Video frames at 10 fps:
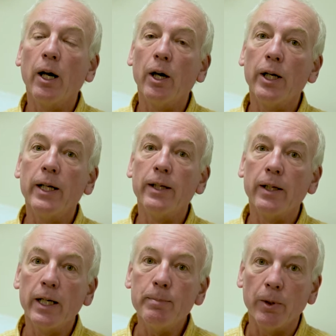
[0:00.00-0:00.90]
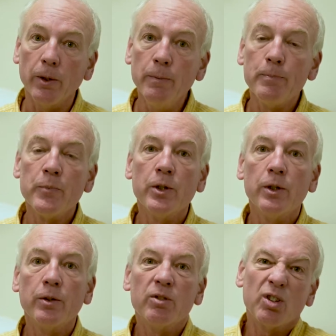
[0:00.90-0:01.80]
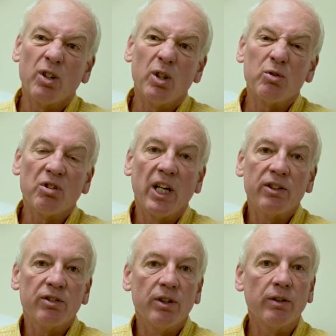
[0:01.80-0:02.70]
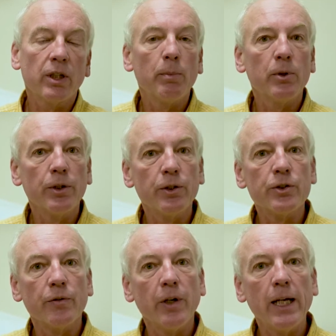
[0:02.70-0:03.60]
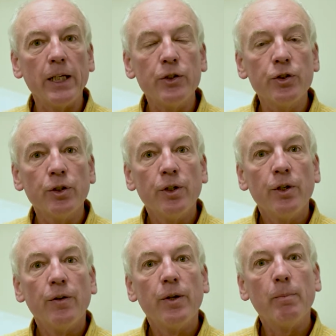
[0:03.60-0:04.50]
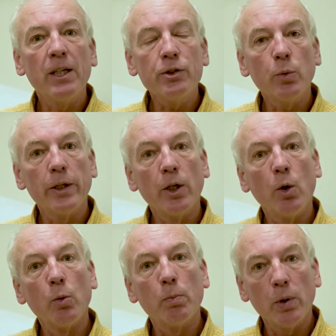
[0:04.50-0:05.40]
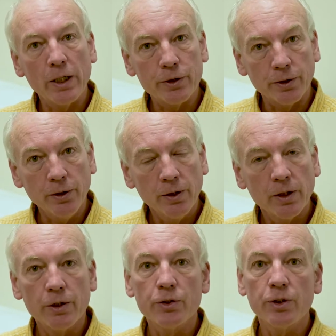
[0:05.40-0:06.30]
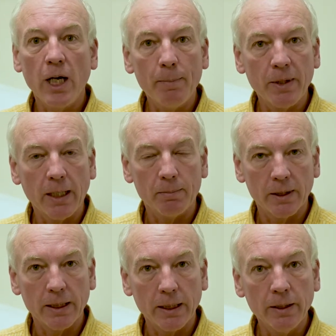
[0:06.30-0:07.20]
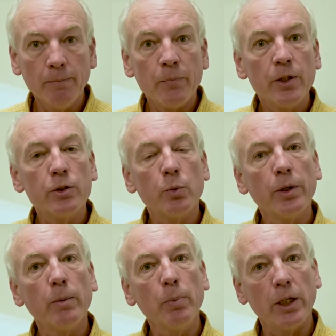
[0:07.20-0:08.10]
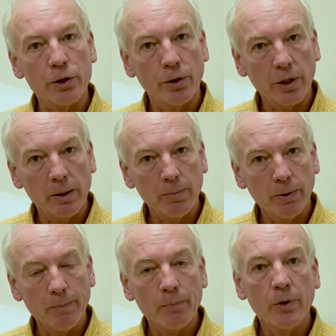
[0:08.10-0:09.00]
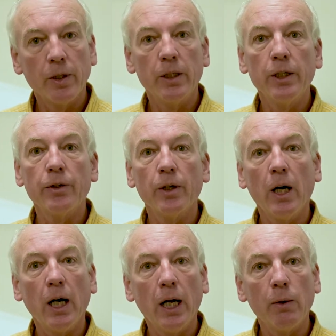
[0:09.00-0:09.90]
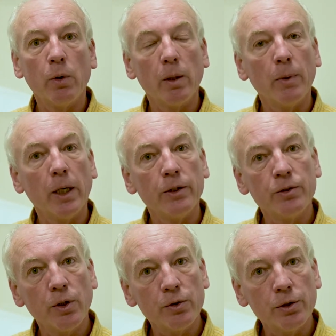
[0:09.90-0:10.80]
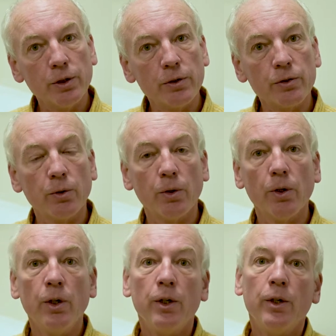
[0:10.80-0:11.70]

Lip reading: are in a diaper, so those less than a couple years of age, the best way to hold pressure and stop that bleeding is with a pressure diaper. And either I, one of my associates, or